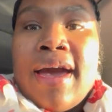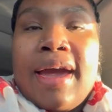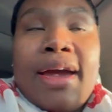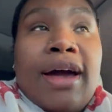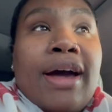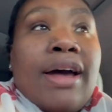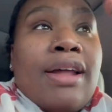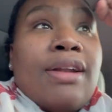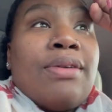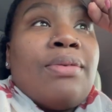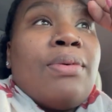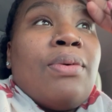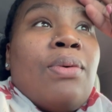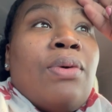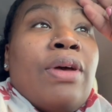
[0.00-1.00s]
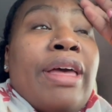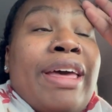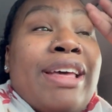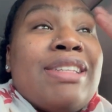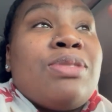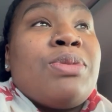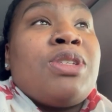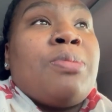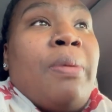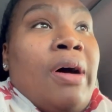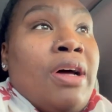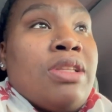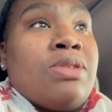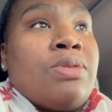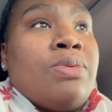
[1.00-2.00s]
And his
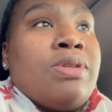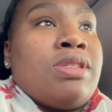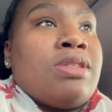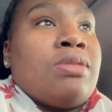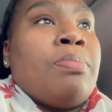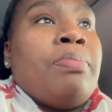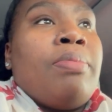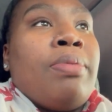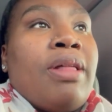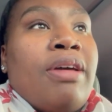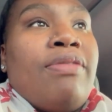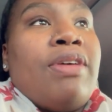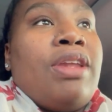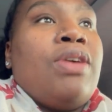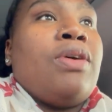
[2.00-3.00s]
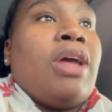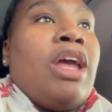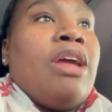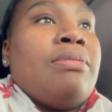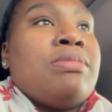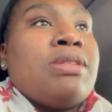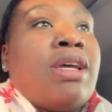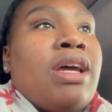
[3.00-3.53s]
response was play video games.